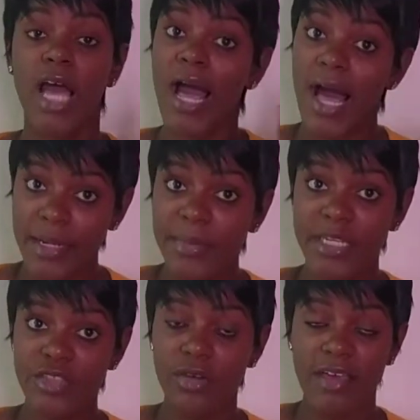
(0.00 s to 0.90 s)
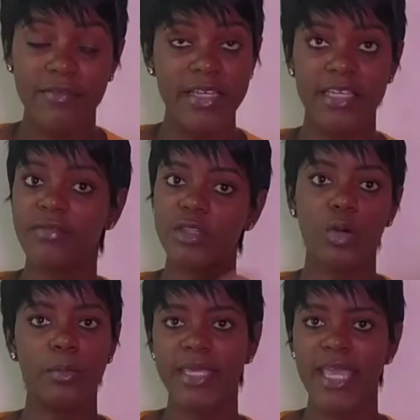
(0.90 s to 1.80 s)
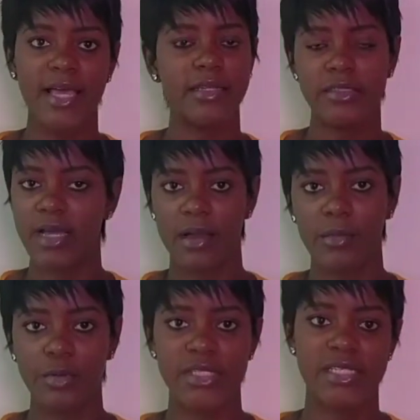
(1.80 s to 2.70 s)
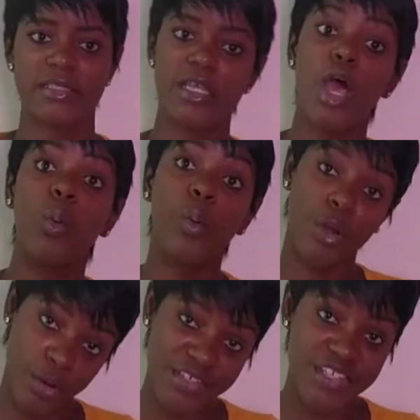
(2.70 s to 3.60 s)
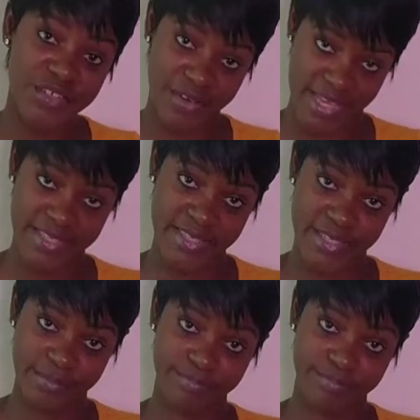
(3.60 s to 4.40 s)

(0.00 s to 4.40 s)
hard me did try to leave it out, I cannot talk about it. Work stress.